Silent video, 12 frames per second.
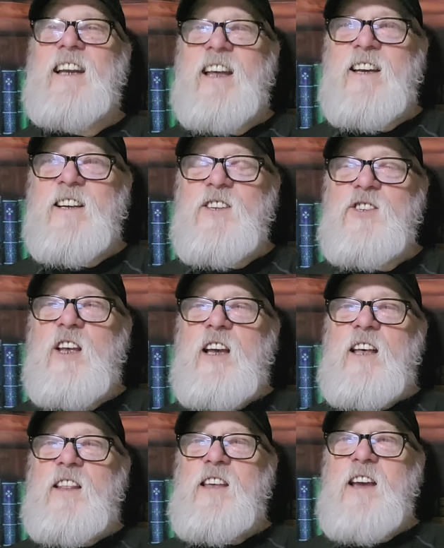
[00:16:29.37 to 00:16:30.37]
is
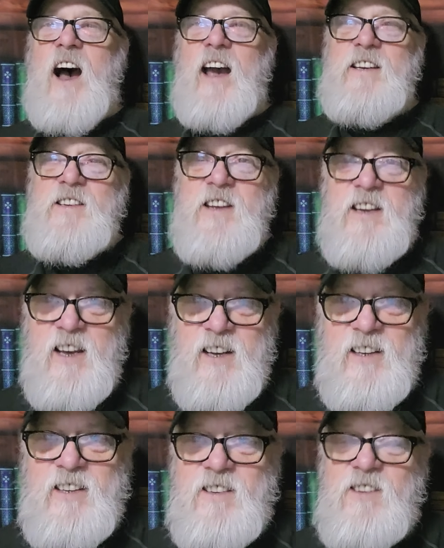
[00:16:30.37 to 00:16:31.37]
the
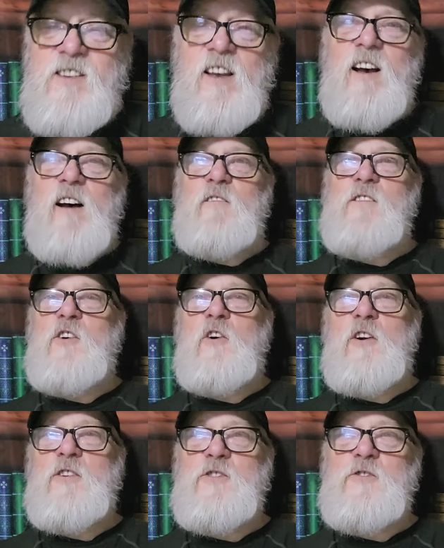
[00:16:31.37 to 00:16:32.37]
ideas of
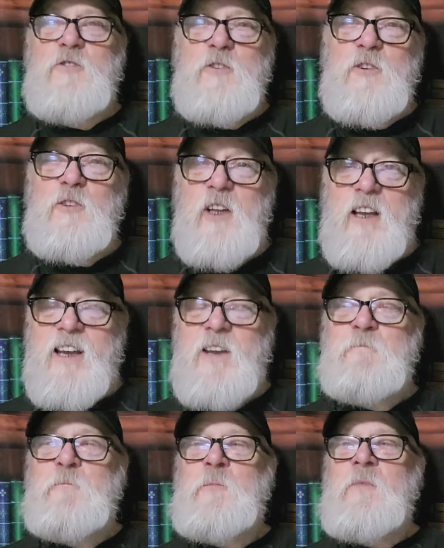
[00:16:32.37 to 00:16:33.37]
yours truly
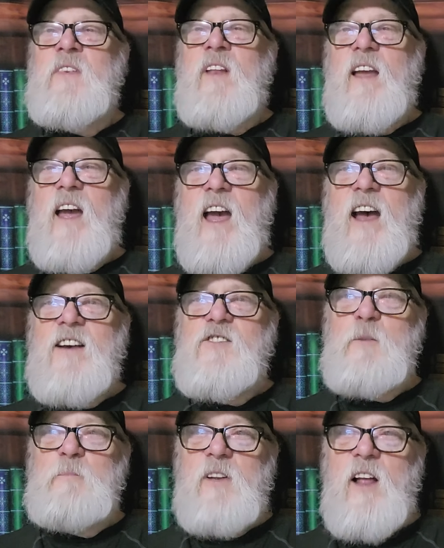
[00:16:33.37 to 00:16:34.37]
as
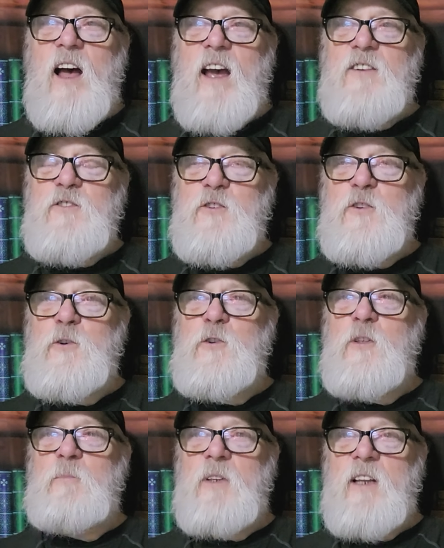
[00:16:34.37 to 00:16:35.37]
applied to
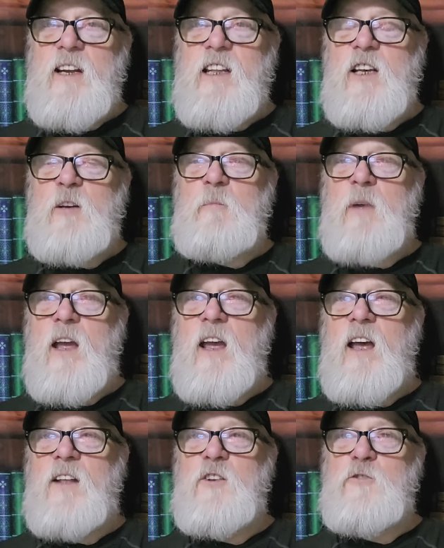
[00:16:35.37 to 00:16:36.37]
the millennium
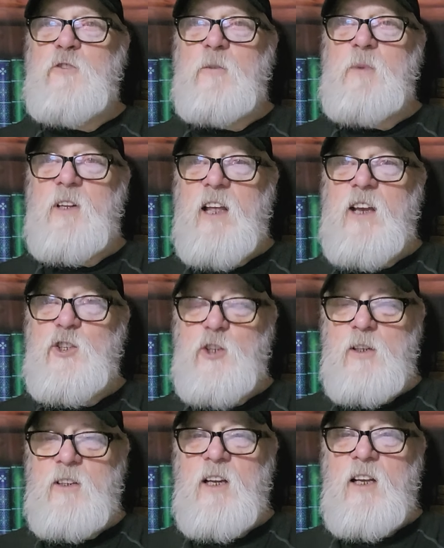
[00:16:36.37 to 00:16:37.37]
and the
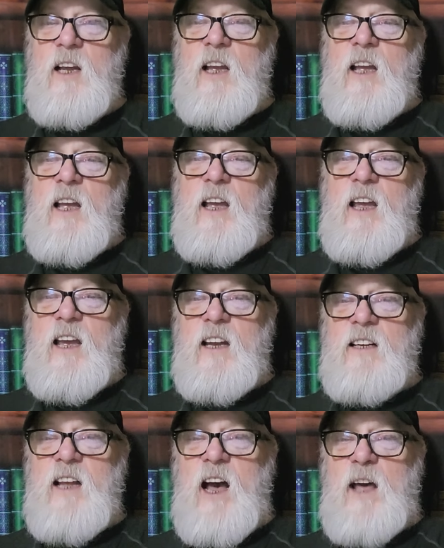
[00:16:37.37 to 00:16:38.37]
tribulation.
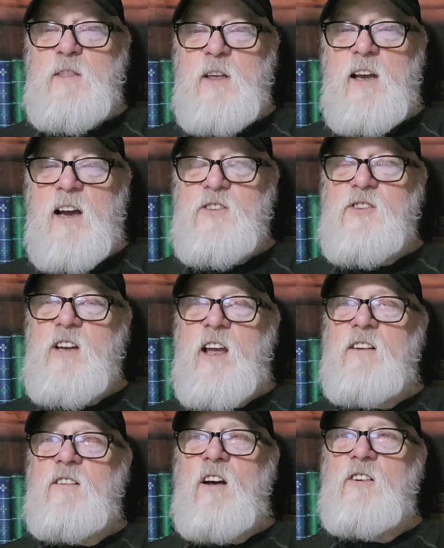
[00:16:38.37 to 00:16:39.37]
And I think I
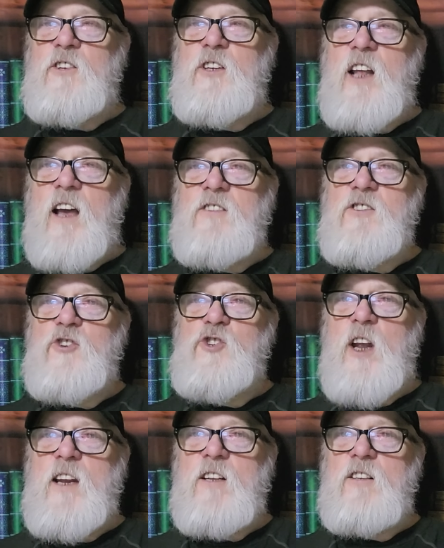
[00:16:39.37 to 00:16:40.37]
stand on good
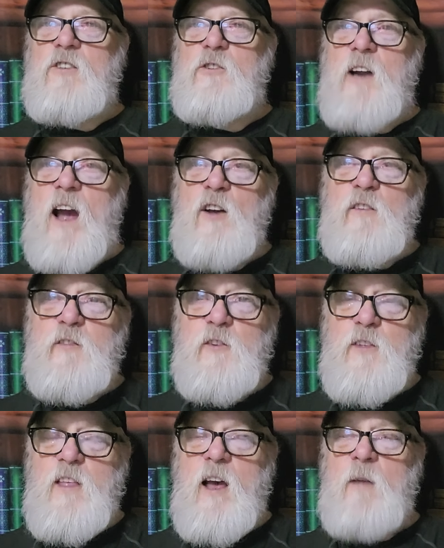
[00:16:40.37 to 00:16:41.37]
exegetical ground
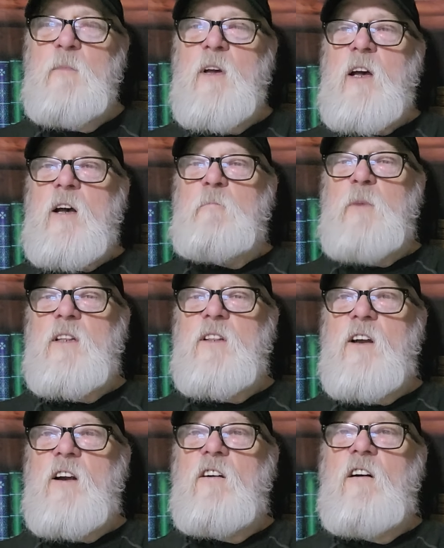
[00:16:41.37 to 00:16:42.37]
for them, but
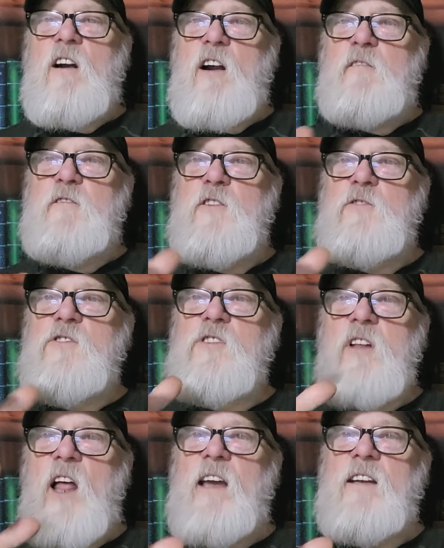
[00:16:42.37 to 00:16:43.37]
there are a few
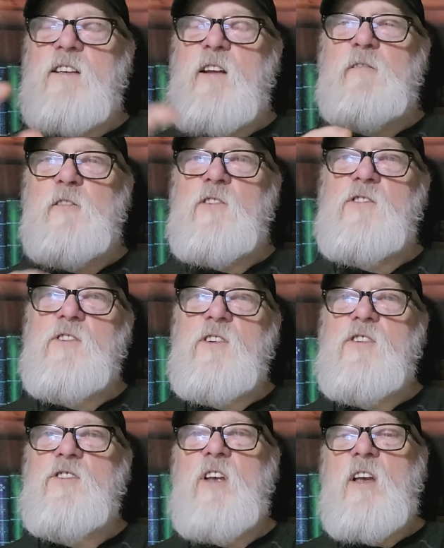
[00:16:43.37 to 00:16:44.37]
slight
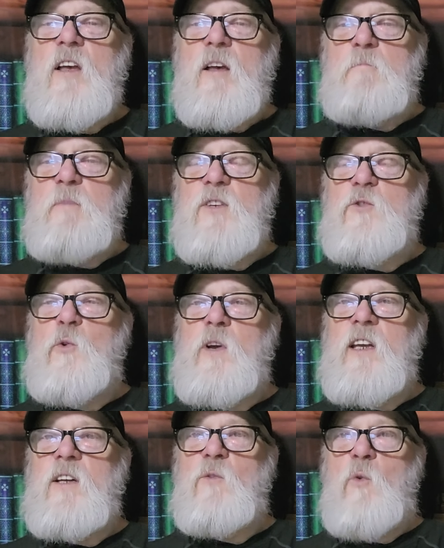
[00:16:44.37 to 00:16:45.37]
differences
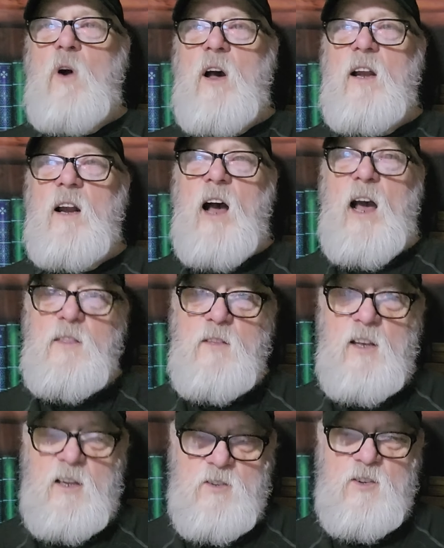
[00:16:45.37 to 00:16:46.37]
between what I
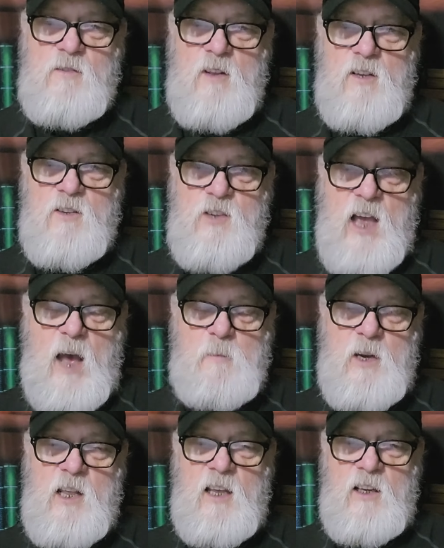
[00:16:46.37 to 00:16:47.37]
think is
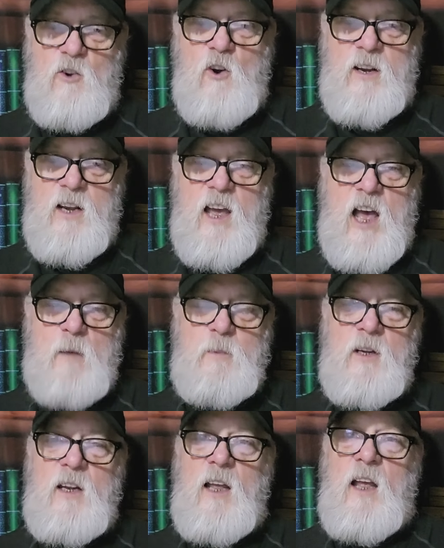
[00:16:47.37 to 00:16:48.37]
happening and going to
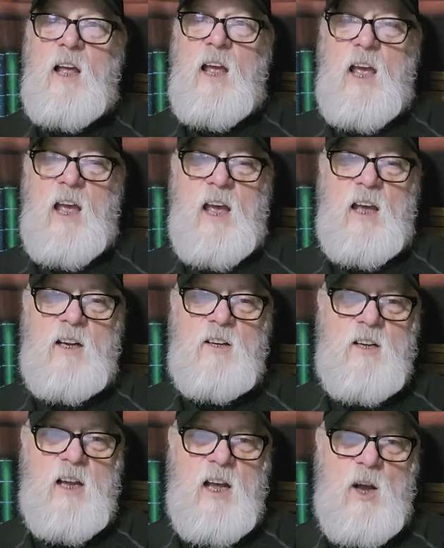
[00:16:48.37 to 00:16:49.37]
happen
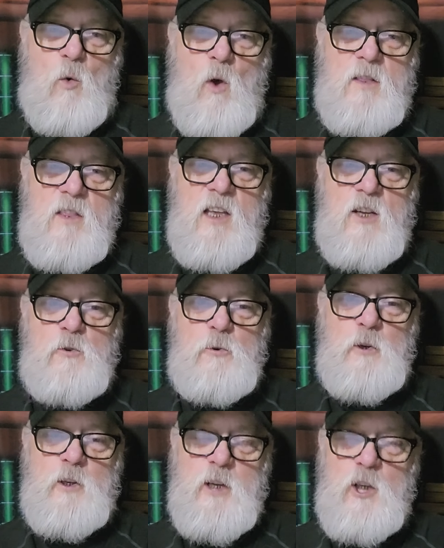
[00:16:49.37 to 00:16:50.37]
and what the
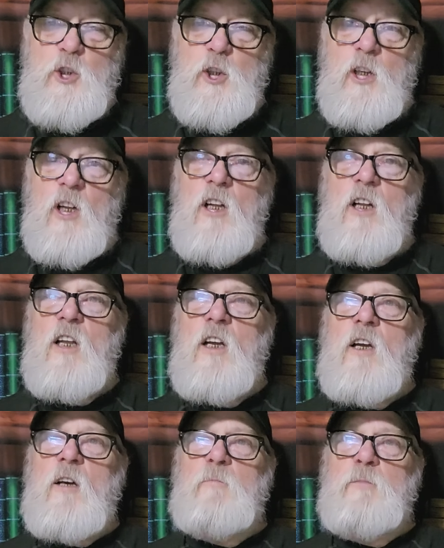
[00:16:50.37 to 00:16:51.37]
traditional
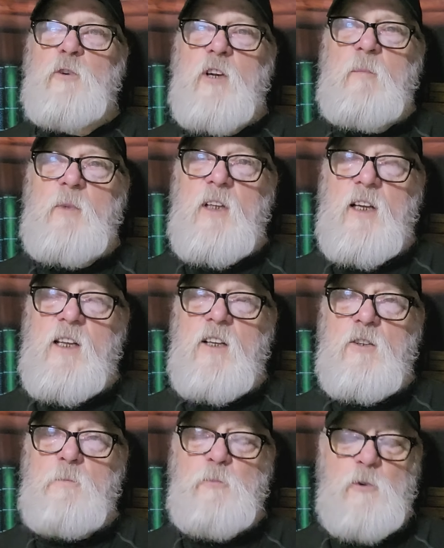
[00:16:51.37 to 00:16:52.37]

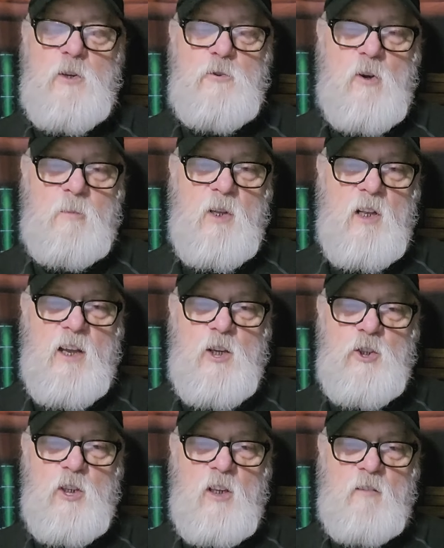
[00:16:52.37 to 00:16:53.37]
premillennial,
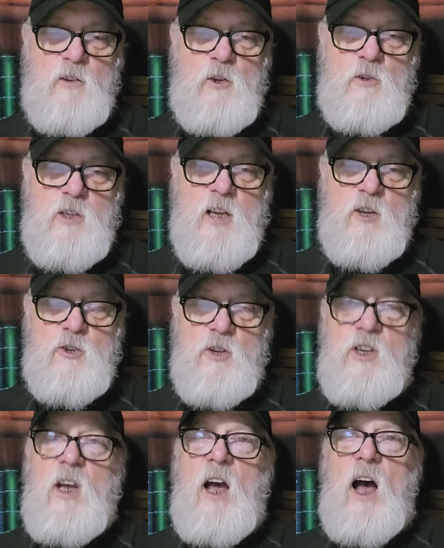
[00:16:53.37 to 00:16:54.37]
pre-tribulational view
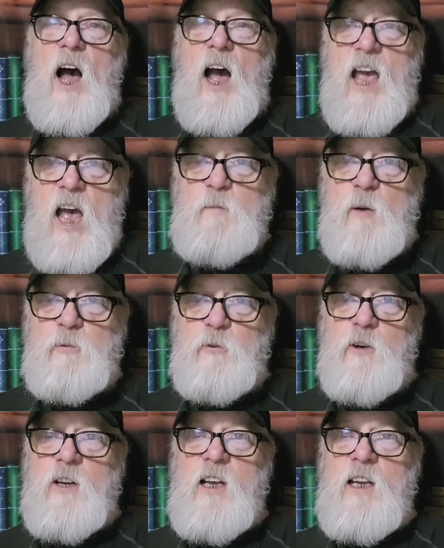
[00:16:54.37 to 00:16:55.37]
teaches. I am a
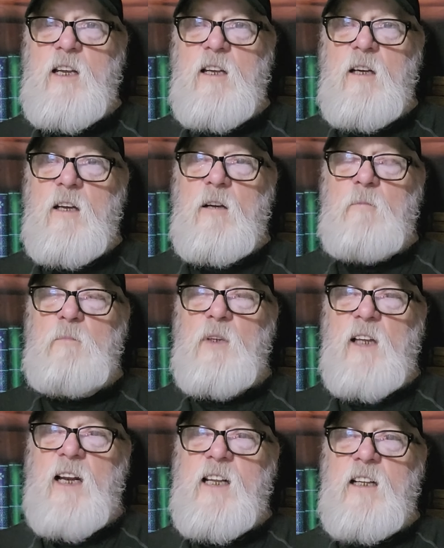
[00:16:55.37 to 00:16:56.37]

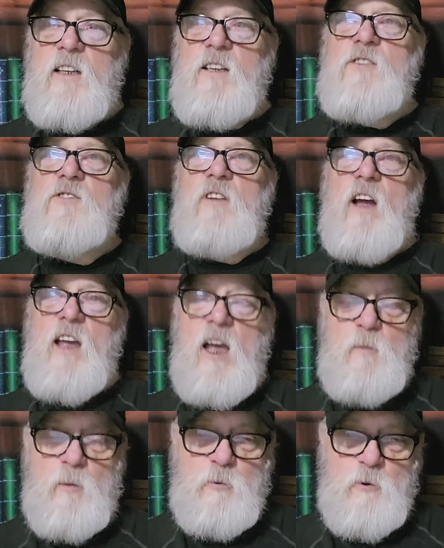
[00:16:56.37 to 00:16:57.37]
pre-millennialist, I
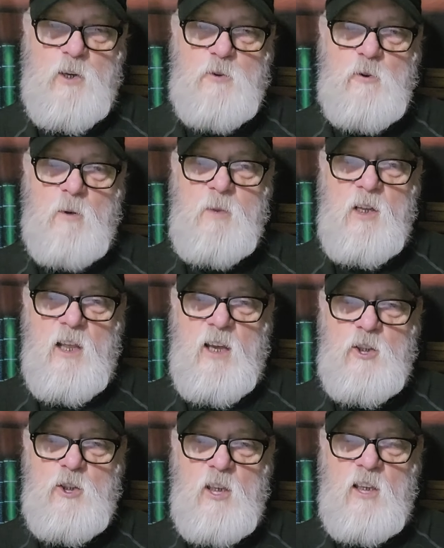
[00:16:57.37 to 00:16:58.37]
am a
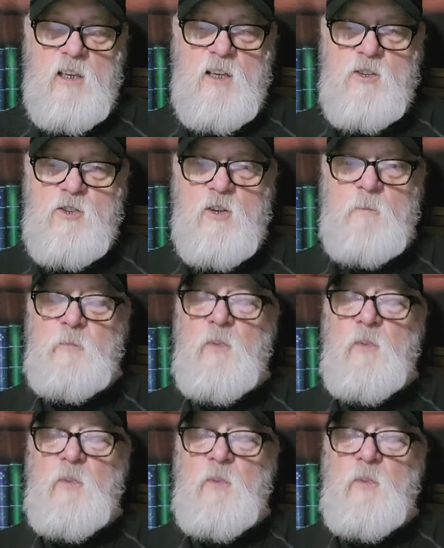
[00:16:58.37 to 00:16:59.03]
pre-tribulationalist,